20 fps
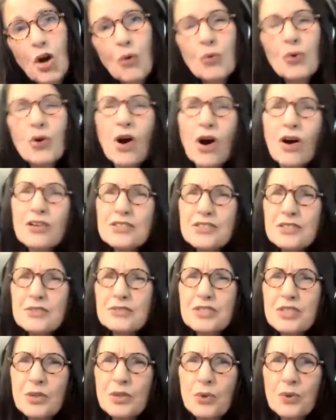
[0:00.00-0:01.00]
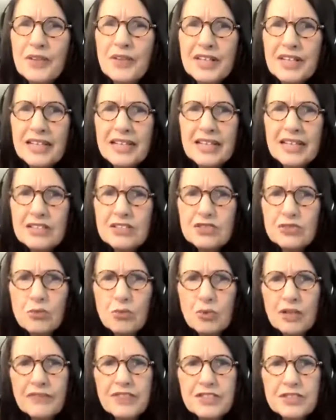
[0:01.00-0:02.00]
We're also told that each
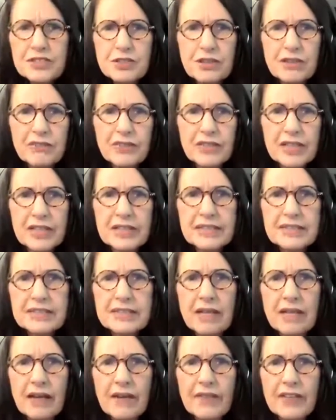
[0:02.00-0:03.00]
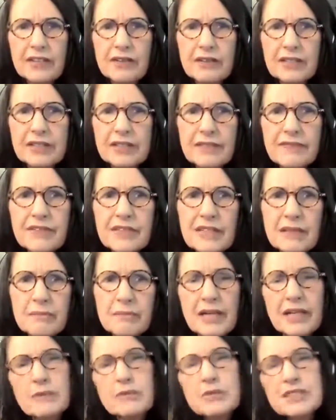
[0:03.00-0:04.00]
one of the servants that are given the
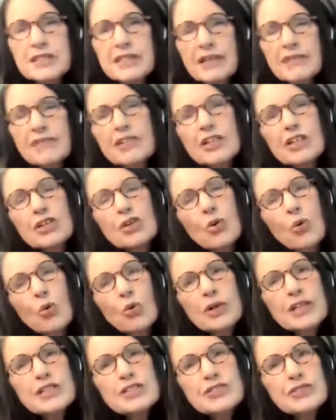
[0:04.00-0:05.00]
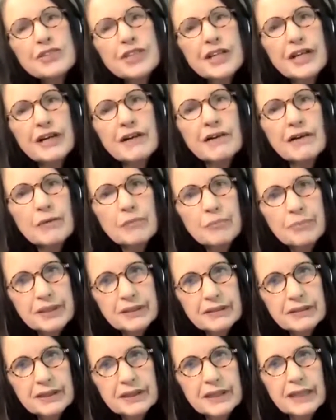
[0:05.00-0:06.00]
money was given according to their
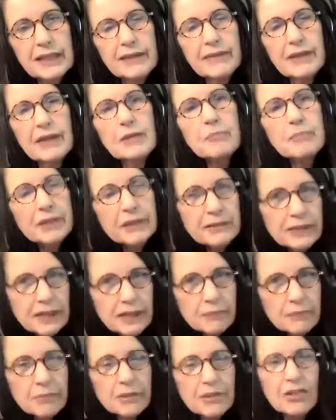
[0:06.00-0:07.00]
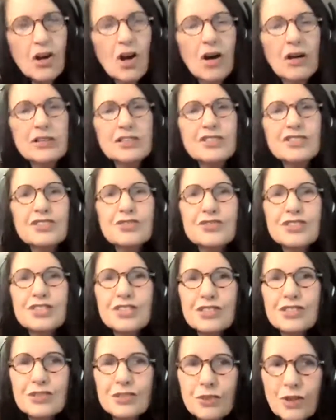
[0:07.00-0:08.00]
ability. The ability belonged to the
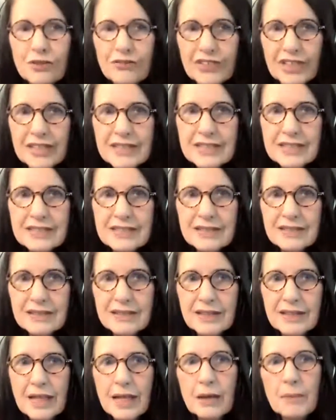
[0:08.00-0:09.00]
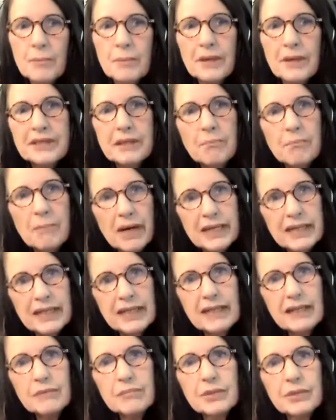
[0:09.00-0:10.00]
servant, but the
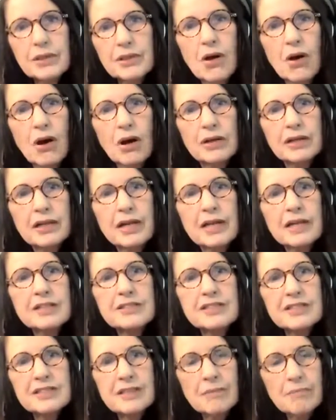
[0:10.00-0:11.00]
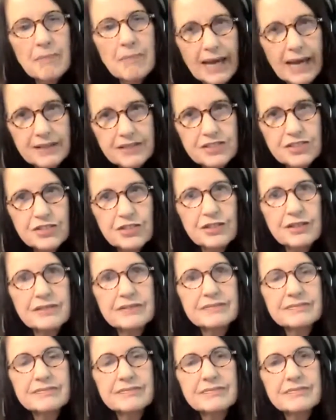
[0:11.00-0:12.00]
money belonged to the master.
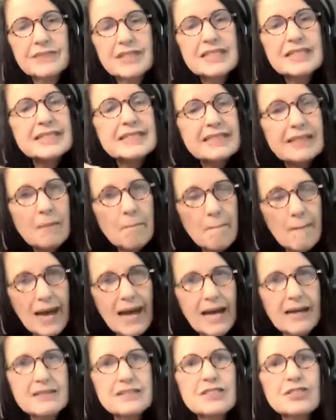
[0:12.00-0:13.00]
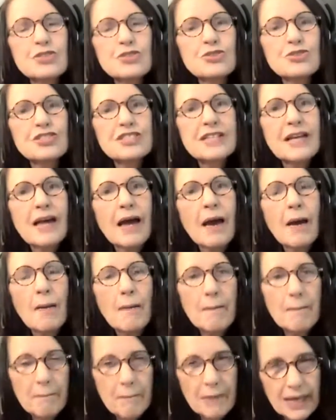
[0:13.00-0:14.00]
This is the master's
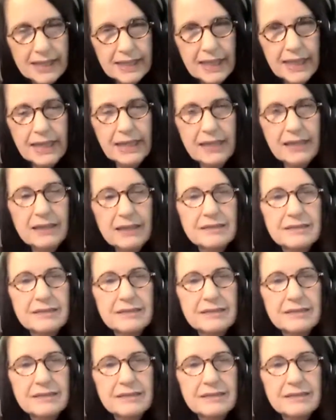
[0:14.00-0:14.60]
money.